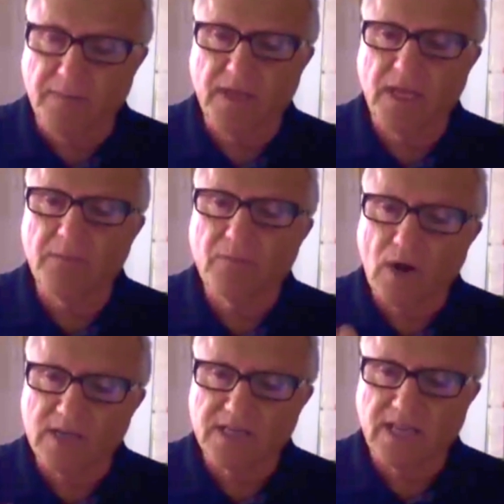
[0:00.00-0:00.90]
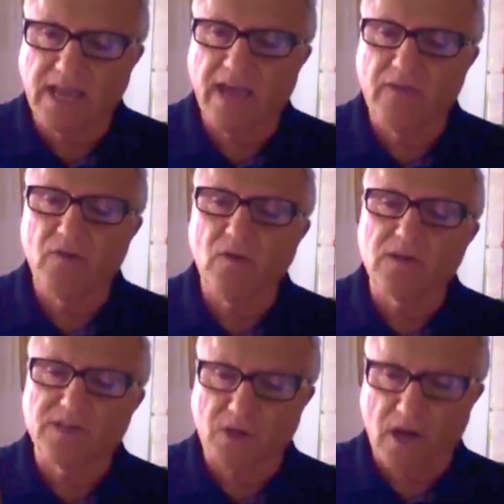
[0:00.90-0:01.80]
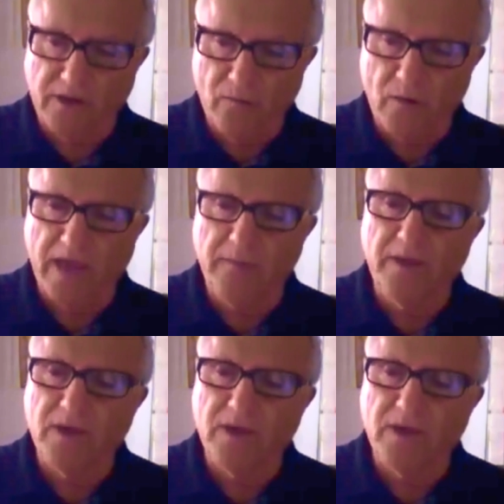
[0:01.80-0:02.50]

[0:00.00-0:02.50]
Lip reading: he brought together Saudi Arabia,